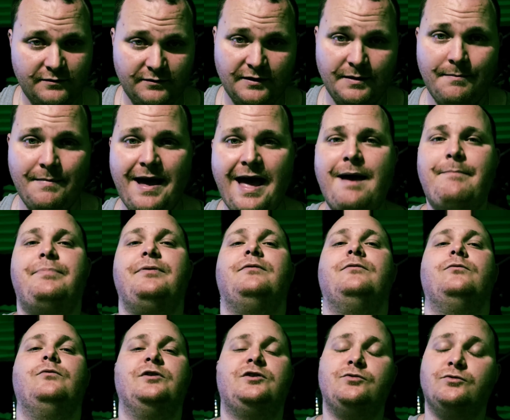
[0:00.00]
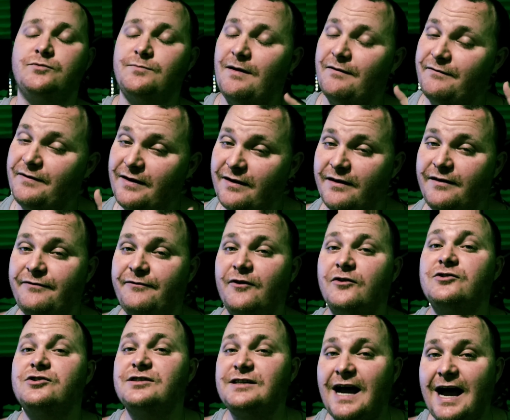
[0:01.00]
the map, which was my very
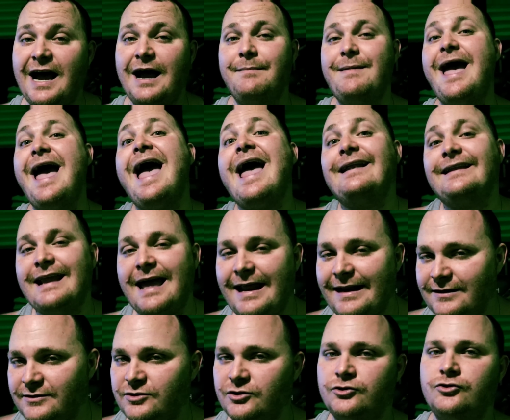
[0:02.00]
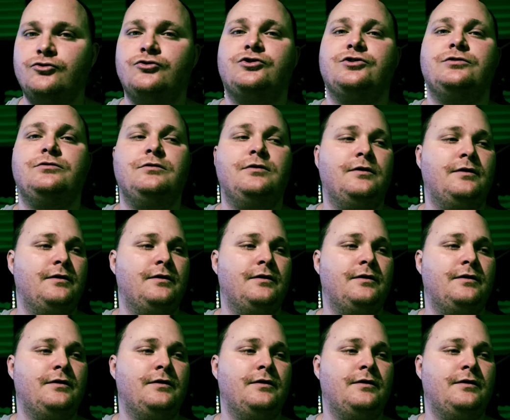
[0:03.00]
first time at that institution.